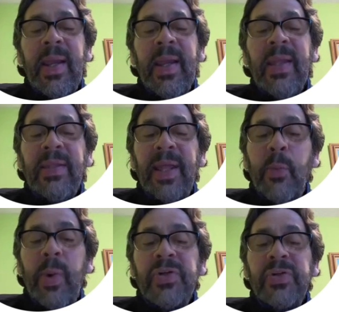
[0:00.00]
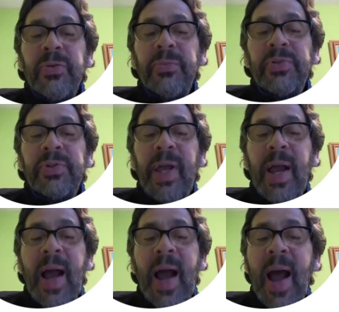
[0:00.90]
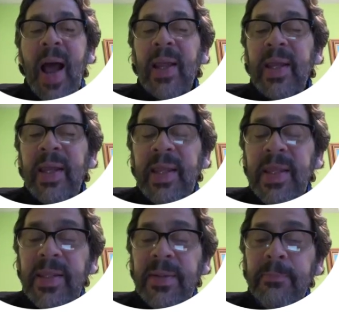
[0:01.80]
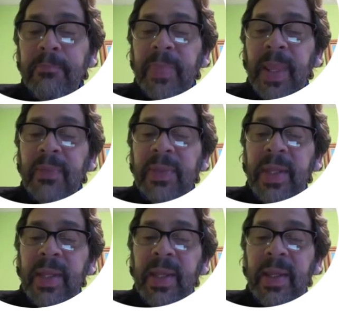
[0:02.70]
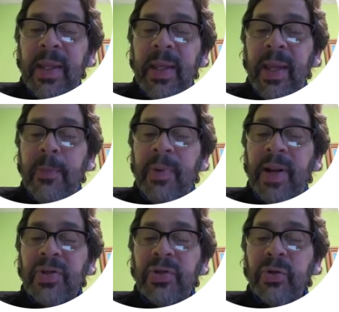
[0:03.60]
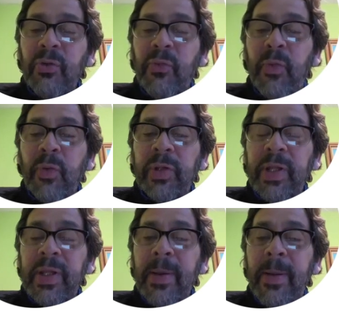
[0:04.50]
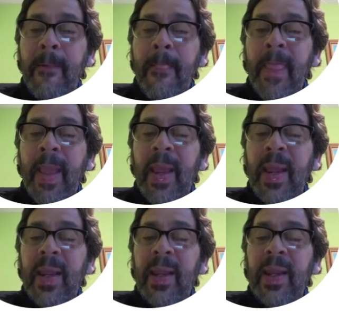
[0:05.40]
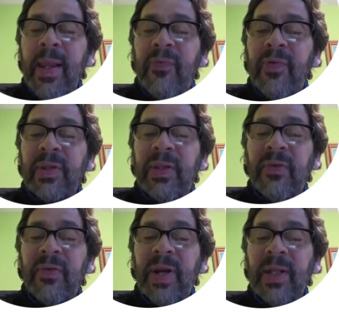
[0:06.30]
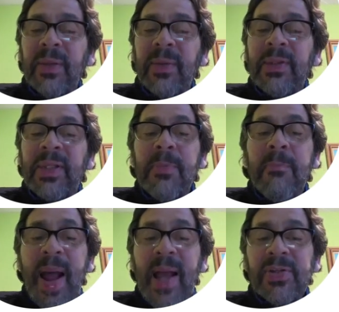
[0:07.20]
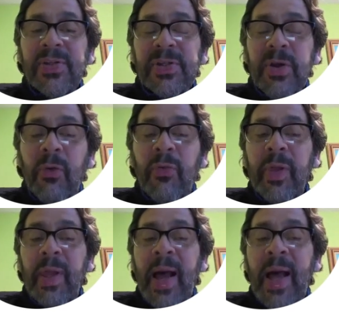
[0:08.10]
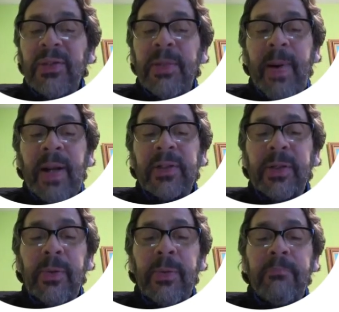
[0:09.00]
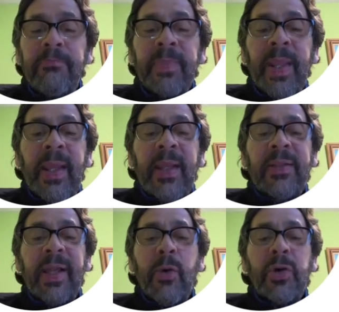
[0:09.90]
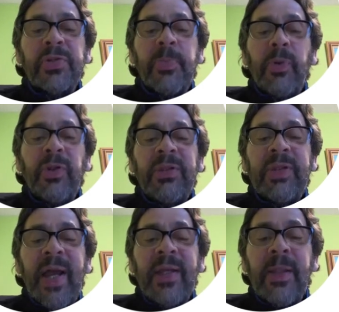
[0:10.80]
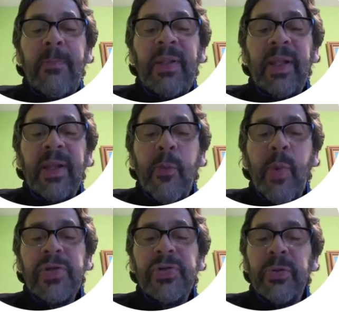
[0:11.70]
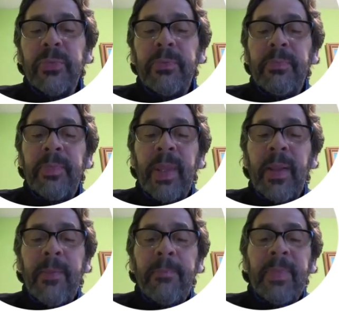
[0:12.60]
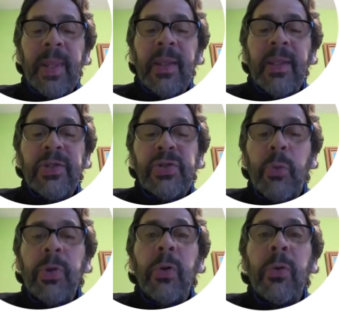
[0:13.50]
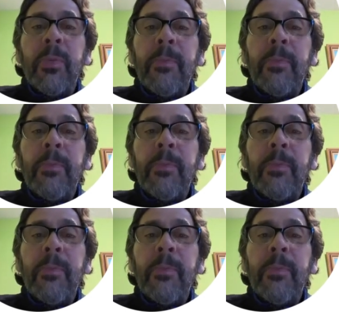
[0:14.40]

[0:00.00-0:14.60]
in the equations and in the expression for the effective relativistic mass of the antiparticle. The corresponding time-dependent equation is shown below.